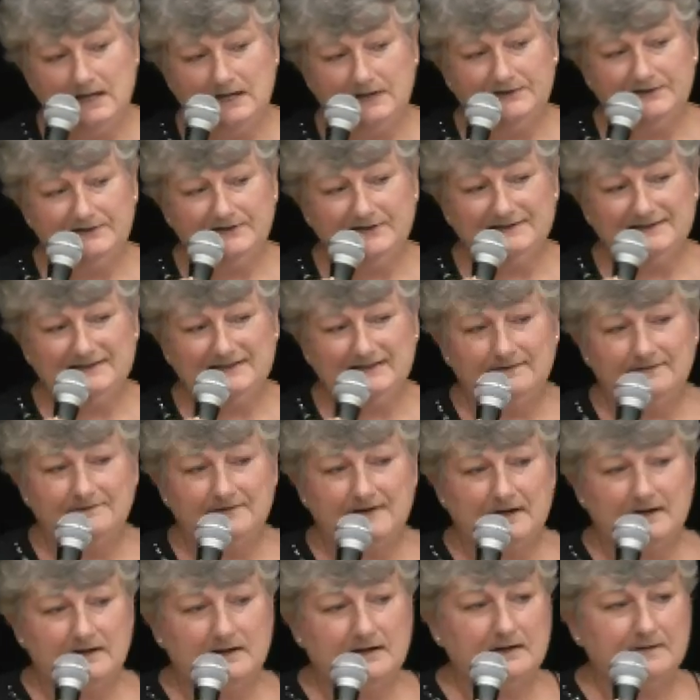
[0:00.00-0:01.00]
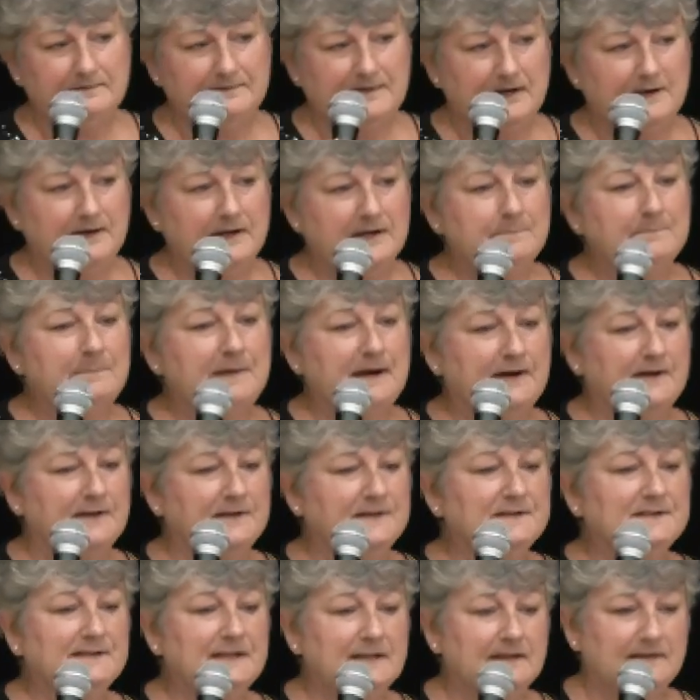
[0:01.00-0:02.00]
So it's a very, very
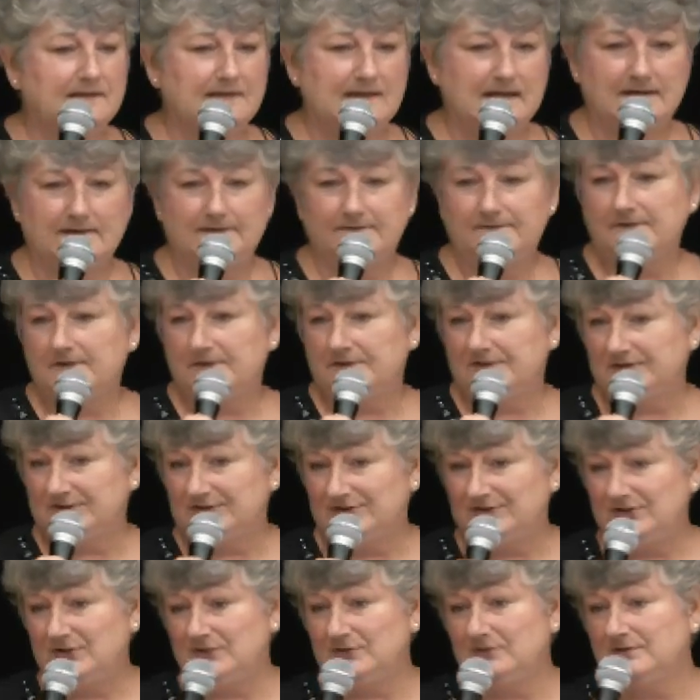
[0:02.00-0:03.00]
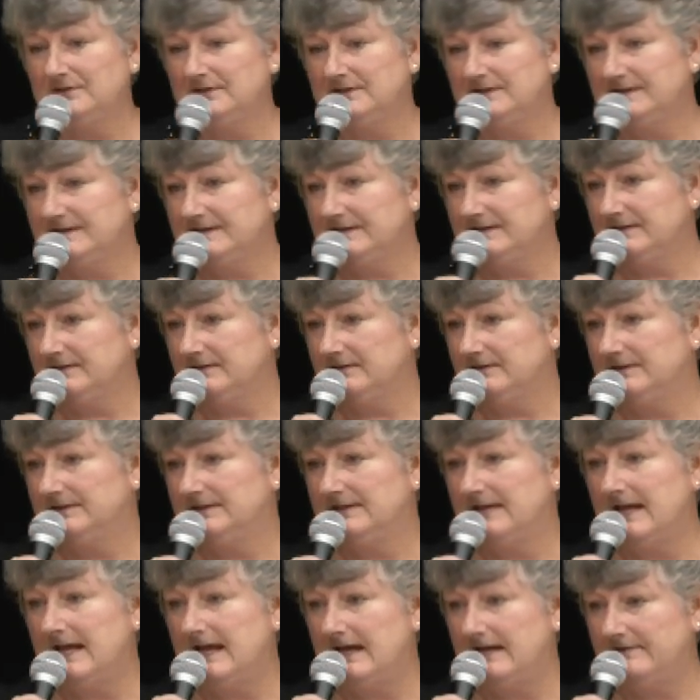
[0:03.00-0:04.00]
embarrassing thing for the students
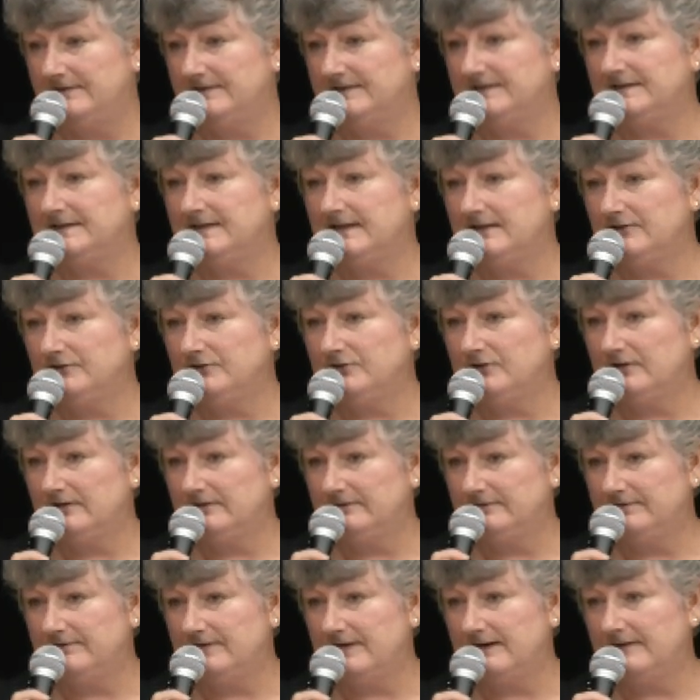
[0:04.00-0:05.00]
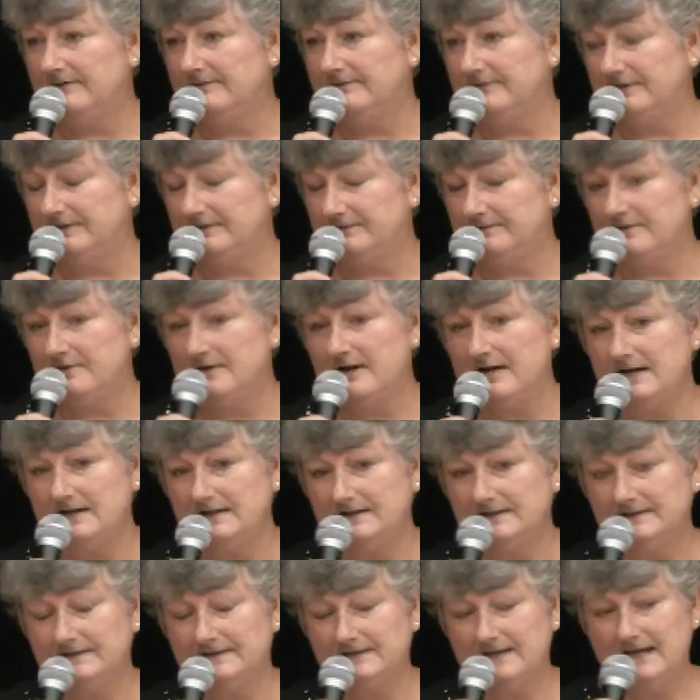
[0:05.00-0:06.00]
to have a seizure in front of their
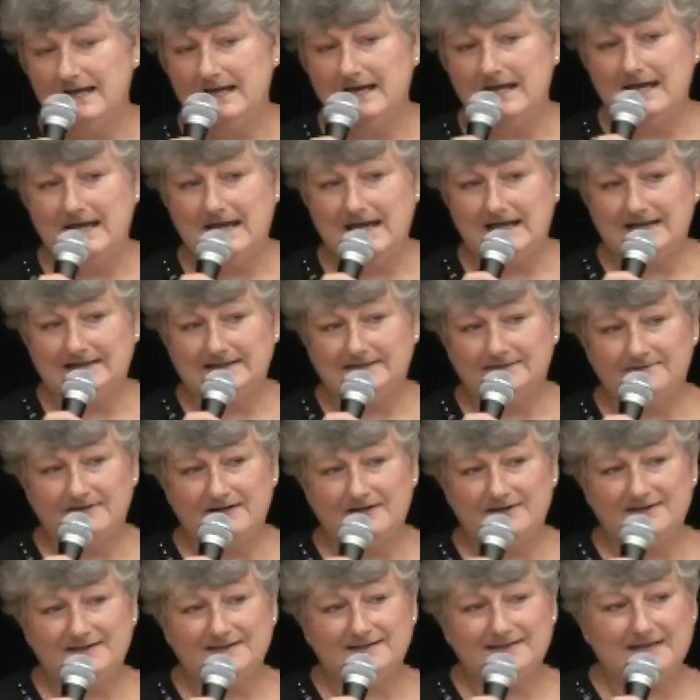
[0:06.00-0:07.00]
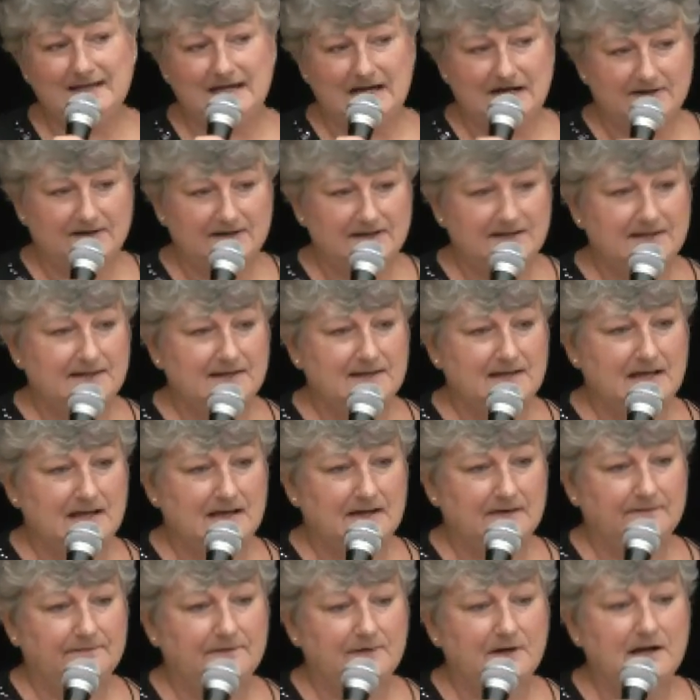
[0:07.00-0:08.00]
friends, and it's a very scary
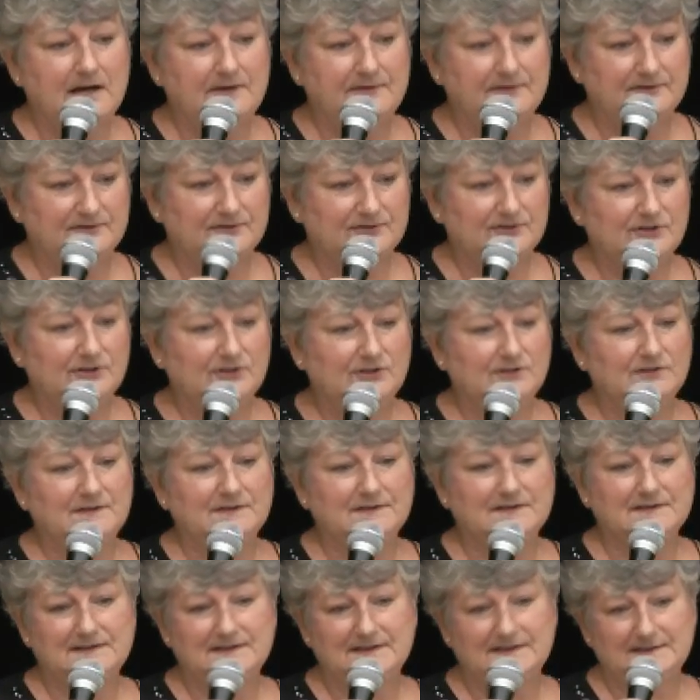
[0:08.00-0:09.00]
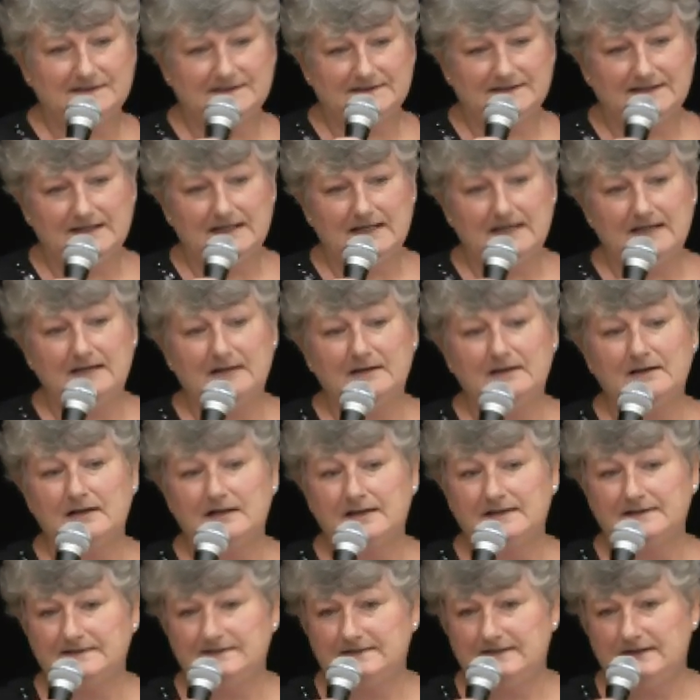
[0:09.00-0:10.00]
thing for other students to see
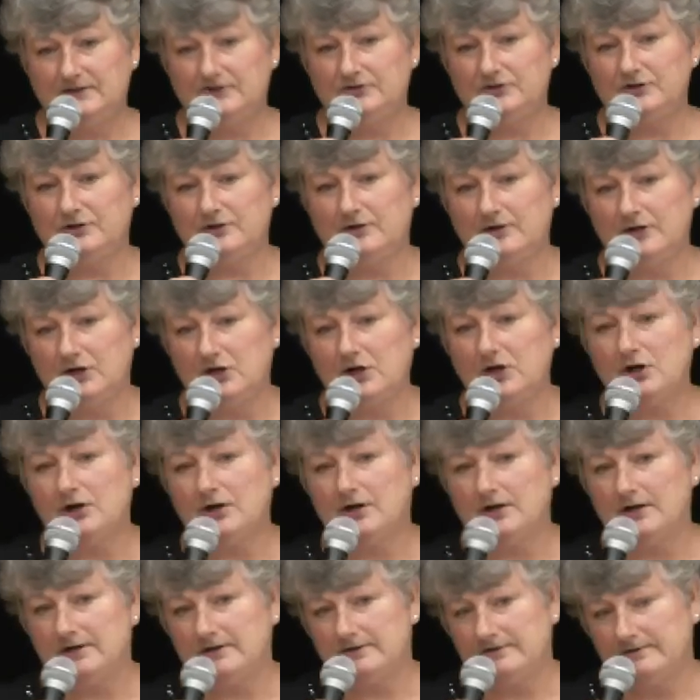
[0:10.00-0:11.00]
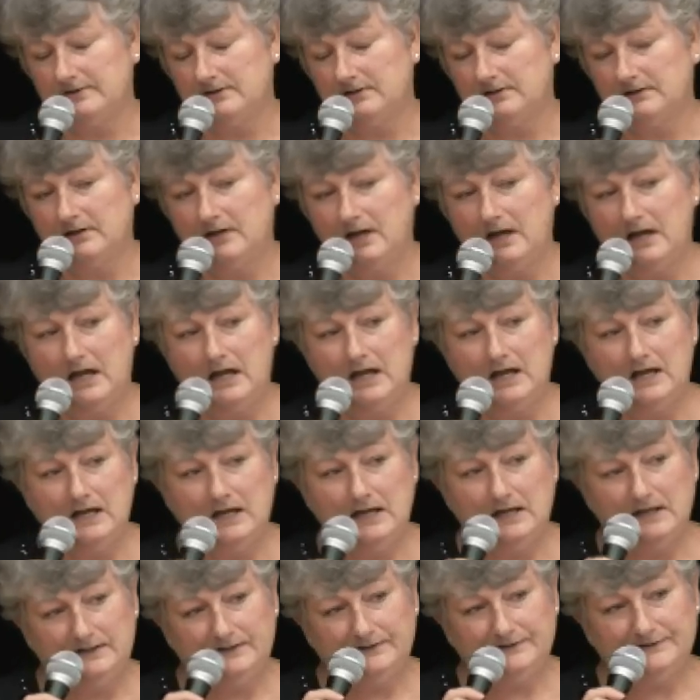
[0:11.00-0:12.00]
a seizure occur.
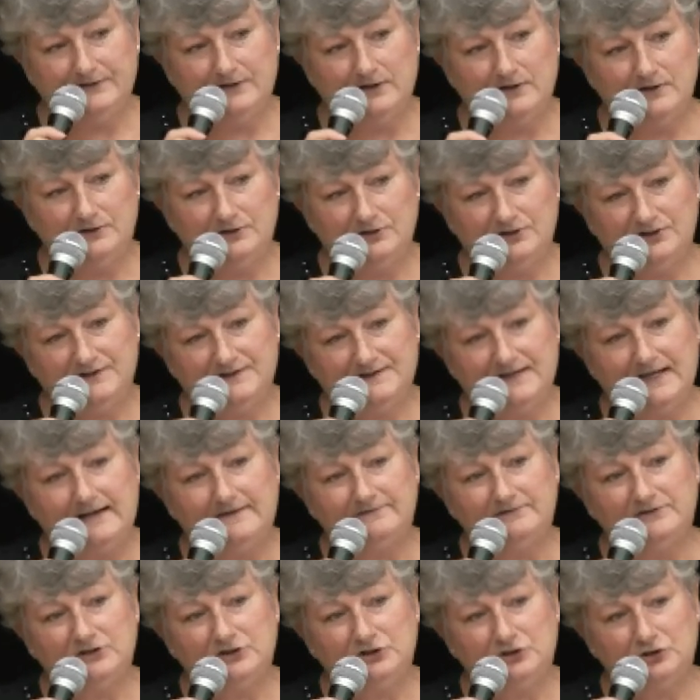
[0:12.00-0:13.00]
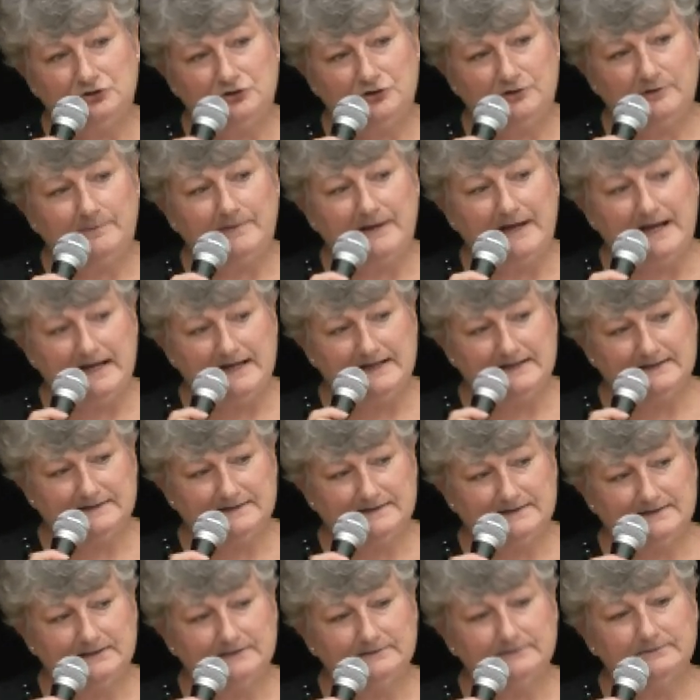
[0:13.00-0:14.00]
So you just have to do your
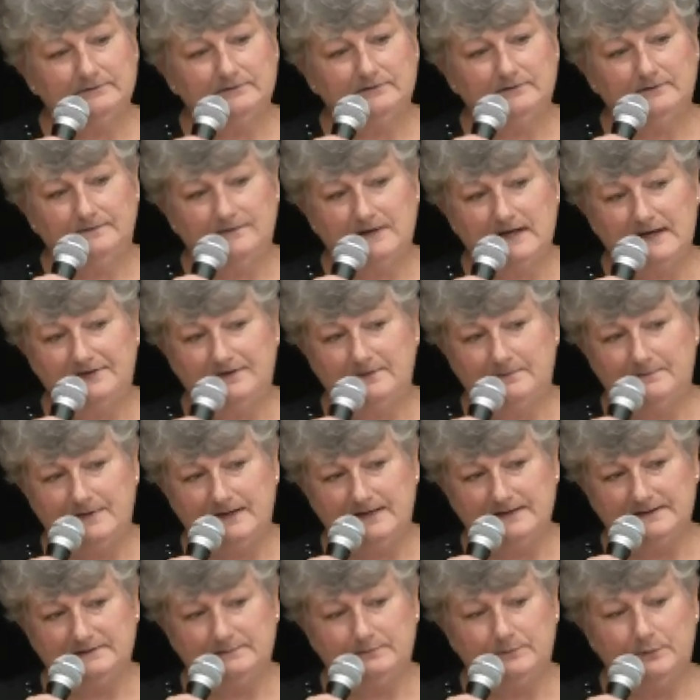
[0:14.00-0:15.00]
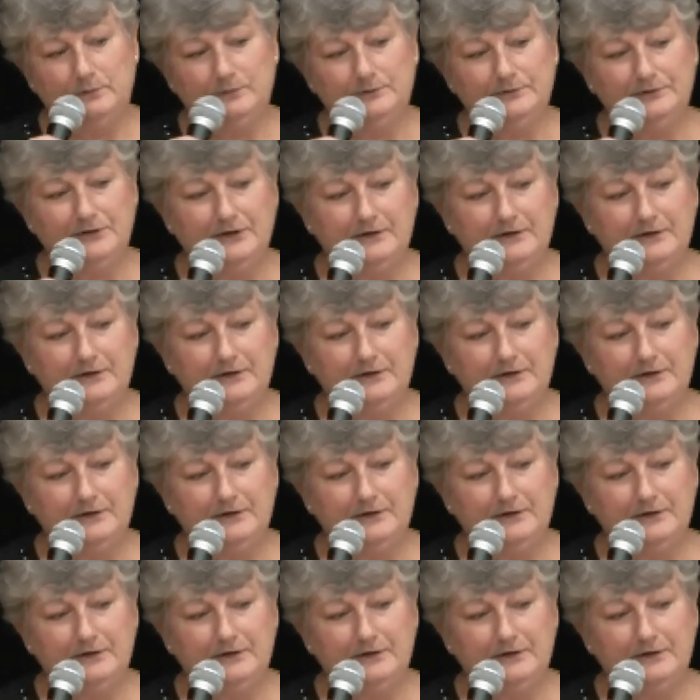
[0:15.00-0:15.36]
best. Got the bus pulled